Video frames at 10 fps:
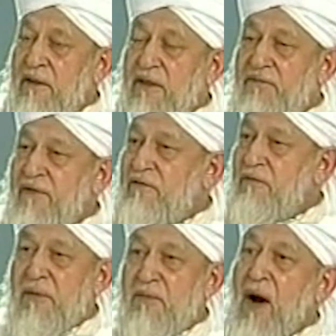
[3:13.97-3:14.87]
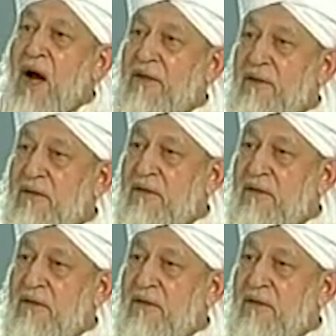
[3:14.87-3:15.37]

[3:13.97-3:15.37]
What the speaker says: difference will be marked.